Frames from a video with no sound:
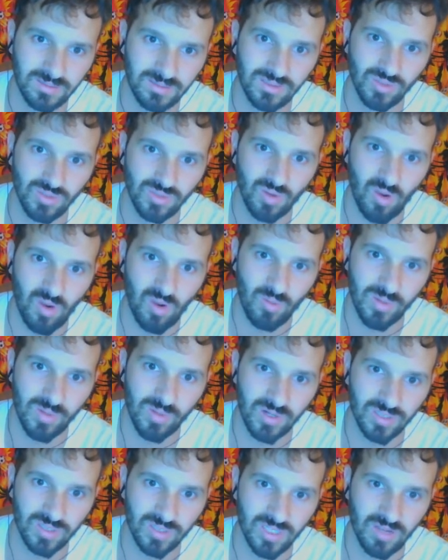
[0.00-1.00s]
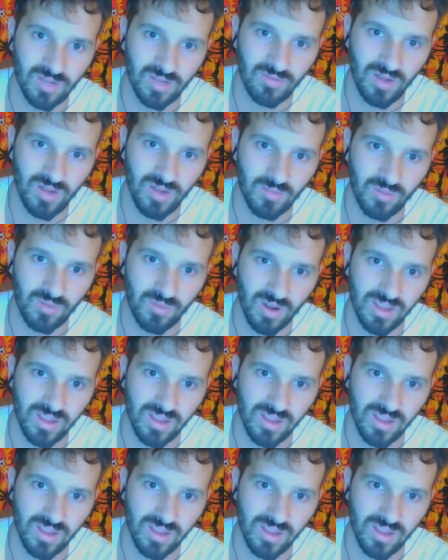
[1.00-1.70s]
to open herself up, right?